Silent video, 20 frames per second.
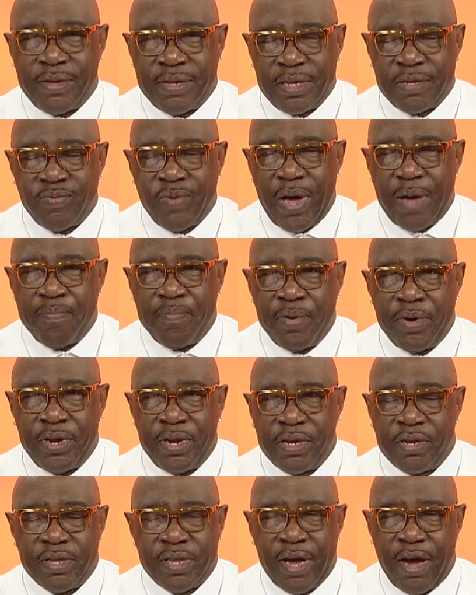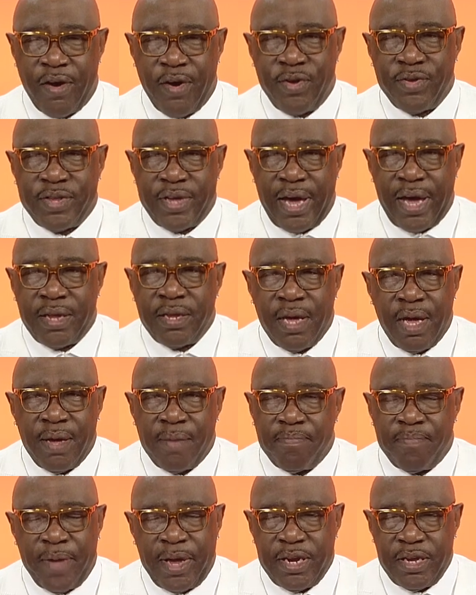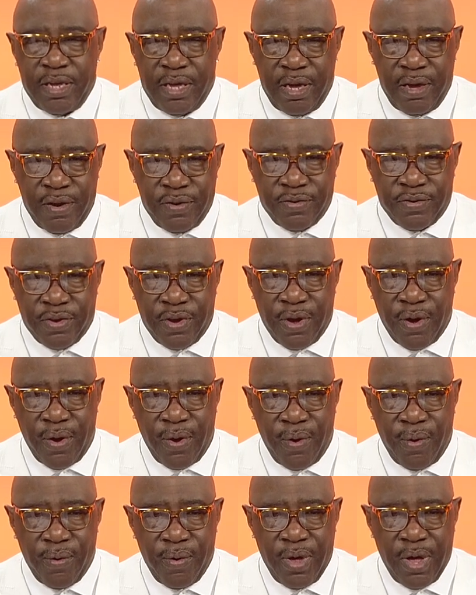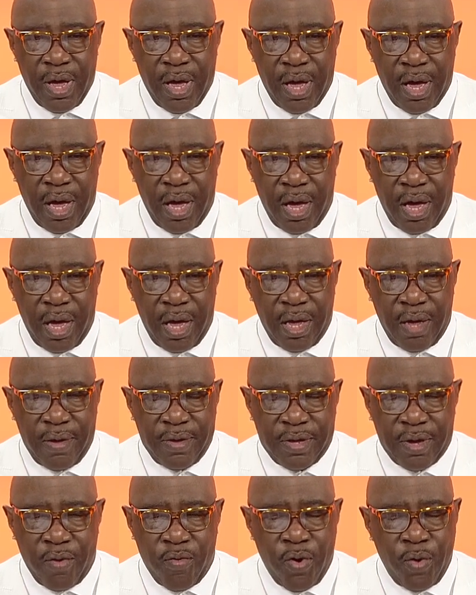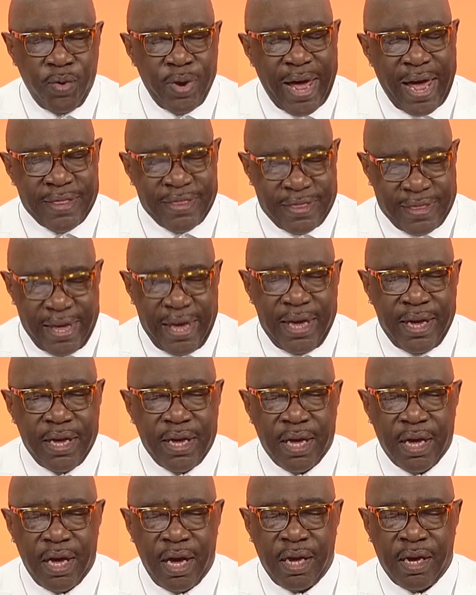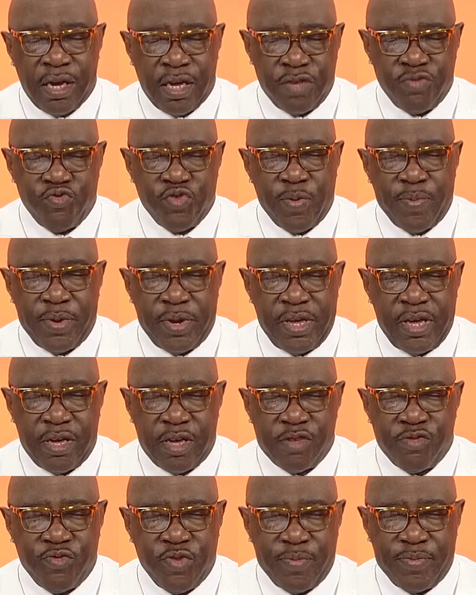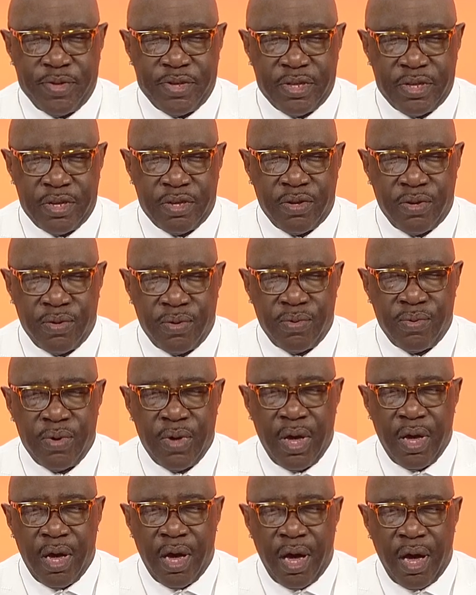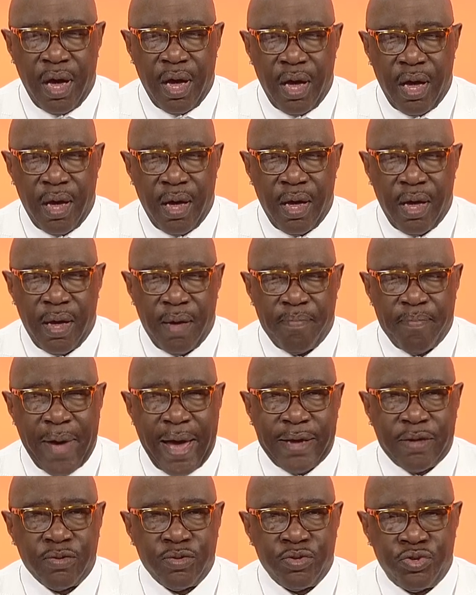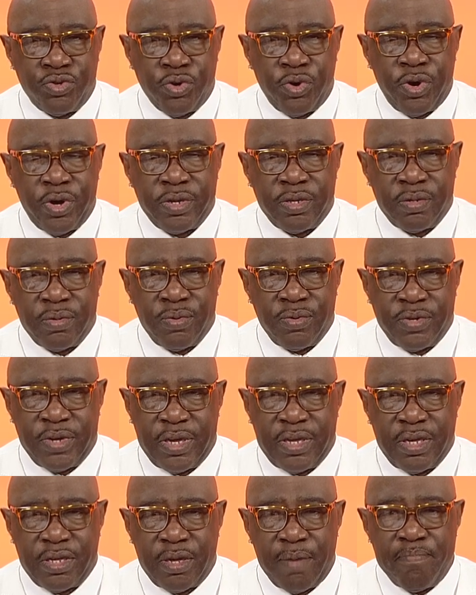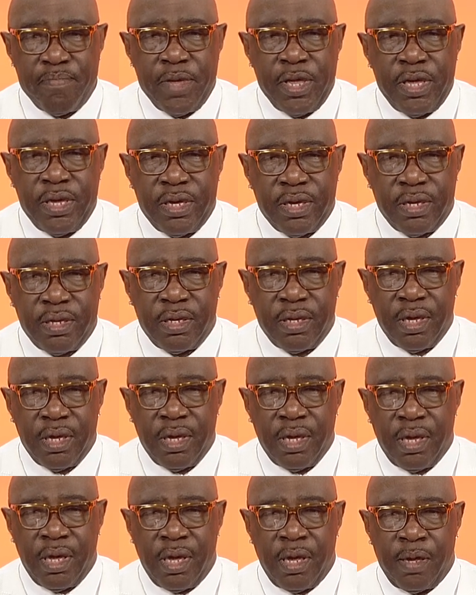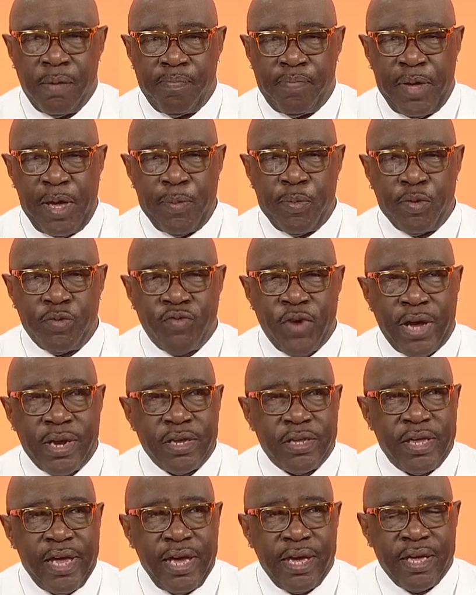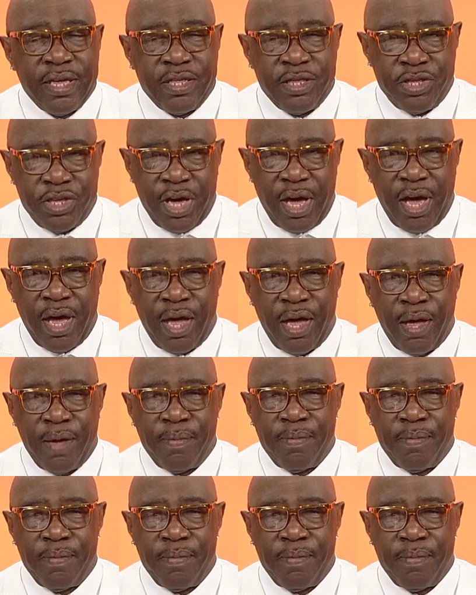That's why I put it because I heard that many years ago. Uh, it was a quote I think contribute he contributed it to uh, Michael Jordan, who said there's a million people trying to take his job.